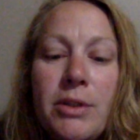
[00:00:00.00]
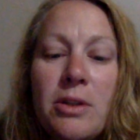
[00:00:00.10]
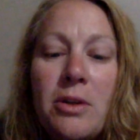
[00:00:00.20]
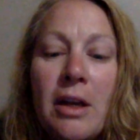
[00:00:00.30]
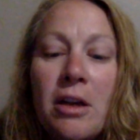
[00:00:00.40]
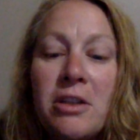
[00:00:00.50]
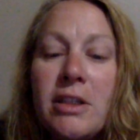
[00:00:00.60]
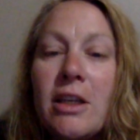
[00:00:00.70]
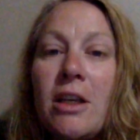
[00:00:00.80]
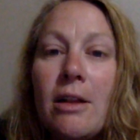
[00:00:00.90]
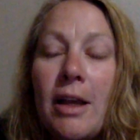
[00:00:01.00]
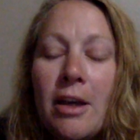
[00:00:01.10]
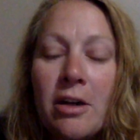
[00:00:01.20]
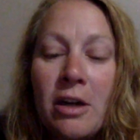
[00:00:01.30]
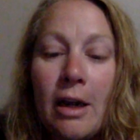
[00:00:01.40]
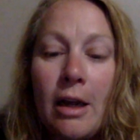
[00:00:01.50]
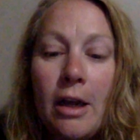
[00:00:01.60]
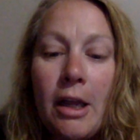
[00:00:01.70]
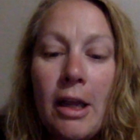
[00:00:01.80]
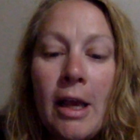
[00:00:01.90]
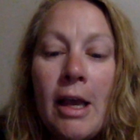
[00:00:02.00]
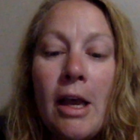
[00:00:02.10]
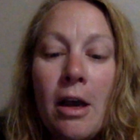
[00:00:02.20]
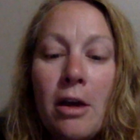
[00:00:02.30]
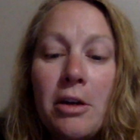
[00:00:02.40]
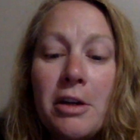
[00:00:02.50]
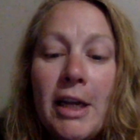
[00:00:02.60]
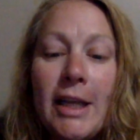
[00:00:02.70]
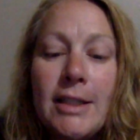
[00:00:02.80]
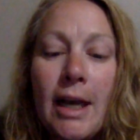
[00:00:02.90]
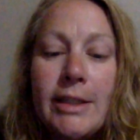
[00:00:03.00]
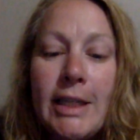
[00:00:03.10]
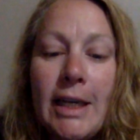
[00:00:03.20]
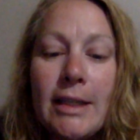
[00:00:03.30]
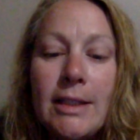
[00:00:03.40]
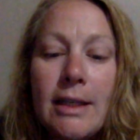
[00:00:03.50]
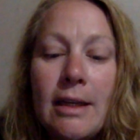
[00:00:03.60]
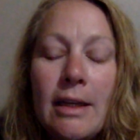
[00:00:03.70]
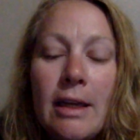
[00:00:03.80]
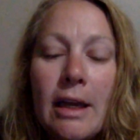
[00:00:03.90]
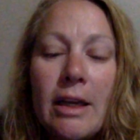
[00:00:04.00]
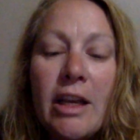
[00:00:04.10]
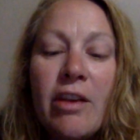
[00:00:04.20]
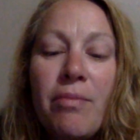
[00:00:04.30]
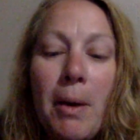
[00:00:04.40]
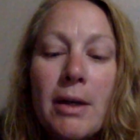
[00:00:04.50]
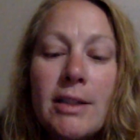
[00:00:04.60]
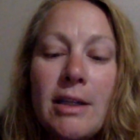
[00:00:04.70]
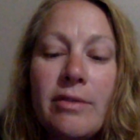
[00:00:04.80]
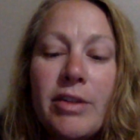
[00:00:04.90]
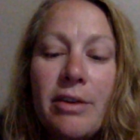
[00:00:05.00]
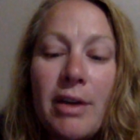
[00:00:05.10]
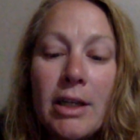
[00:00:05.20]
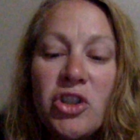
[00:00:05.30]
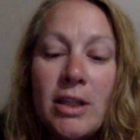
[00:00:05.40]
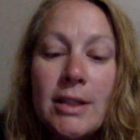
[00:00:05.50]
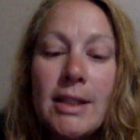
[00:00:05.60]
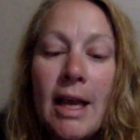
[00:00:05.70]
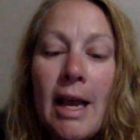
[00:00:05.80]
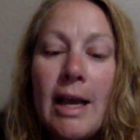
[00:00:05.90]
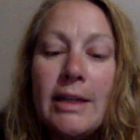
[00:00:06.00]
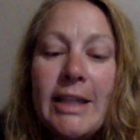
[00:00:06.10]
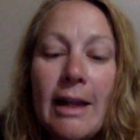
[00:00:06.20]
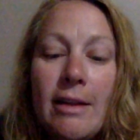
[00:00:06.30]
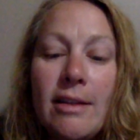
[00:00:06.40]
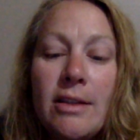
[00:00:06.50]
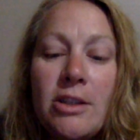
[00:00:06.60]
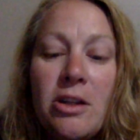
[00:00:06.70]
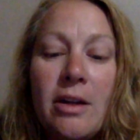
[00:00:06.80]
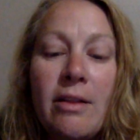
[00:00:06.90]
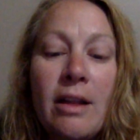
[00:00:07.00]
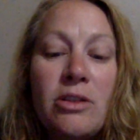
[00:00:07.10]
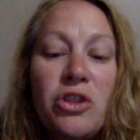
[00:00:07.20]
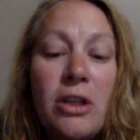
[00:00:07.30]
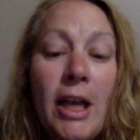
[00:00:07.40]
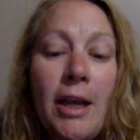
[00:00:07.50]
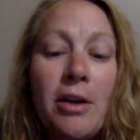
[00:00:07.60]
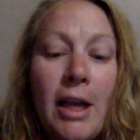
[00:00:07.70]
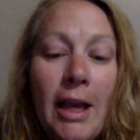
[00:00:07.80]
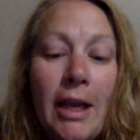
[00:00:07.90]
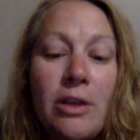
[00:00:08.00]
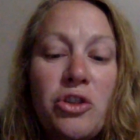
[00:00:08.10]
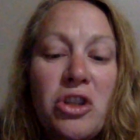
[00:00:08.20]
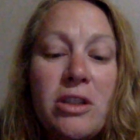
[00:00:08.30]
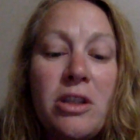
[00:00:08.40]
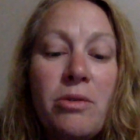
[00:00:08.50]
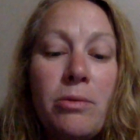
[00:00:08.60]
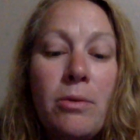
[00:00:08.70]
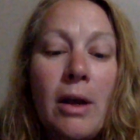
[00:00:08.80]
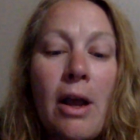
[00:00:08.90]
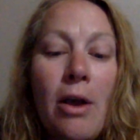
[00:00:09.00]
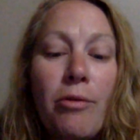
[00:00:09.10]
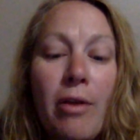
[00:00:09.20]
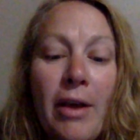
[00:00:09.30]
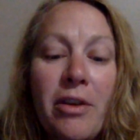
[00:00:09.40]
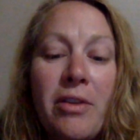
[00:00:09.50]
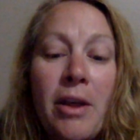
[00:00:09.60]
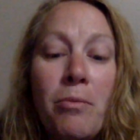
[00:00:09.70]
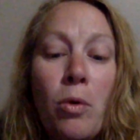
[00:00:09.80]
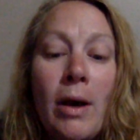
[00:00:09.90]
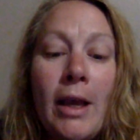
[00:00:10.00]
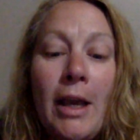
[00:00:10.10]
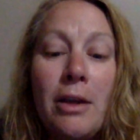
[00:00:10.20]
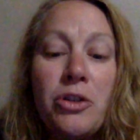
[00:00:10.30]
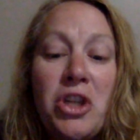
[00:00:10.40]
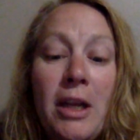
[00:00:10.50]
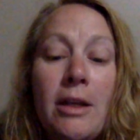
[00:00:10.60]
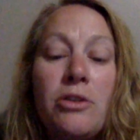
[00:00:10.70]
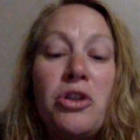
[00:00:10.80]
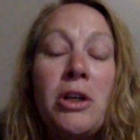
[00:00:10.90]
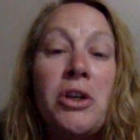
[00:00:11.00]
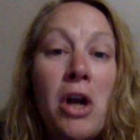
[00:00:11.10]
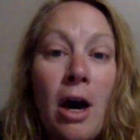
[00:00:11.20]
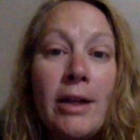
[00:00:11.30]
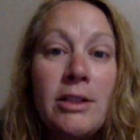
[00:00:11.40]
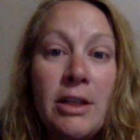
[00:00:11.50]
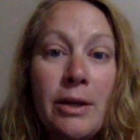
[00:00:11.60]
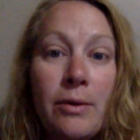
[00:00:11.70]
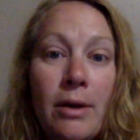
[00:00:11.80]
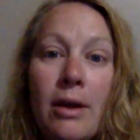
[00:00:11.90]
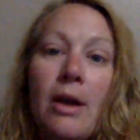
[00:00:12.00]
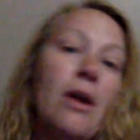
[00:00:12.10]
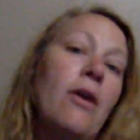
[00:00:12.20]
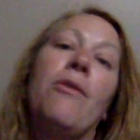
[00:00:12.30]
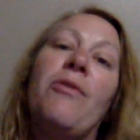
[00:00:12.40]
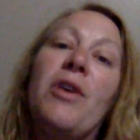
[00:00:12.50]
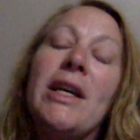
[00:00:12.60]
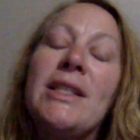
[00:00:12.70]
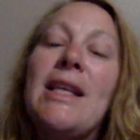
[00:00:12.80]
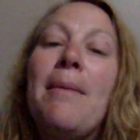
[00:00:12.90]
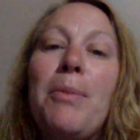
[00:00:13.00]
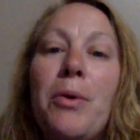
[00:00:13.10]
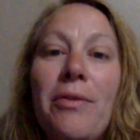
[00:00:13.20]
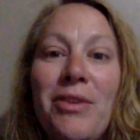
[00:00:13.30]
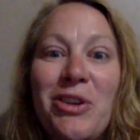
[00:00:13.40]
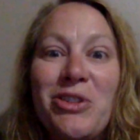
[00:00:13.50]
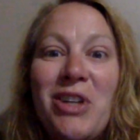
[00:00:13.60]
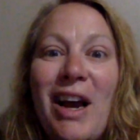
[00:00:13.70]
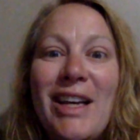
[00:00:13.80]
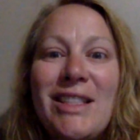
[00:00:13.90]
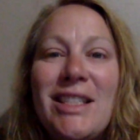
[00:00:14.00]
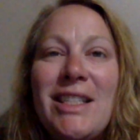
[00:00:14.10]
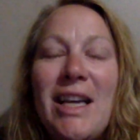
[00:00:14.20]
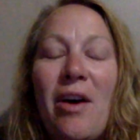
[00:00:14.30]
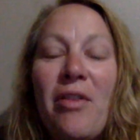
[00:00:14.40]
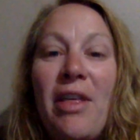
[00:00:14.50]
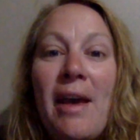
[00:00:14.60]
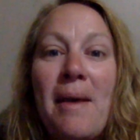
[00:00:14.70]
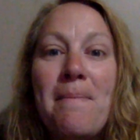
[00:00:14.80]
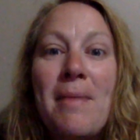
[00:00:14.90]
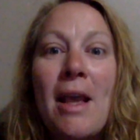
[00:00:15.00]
student articulate her or his ideas. Give positive directions, telling the student that she or he should do rather than what he or she should not do. For example, if you're trying to tell them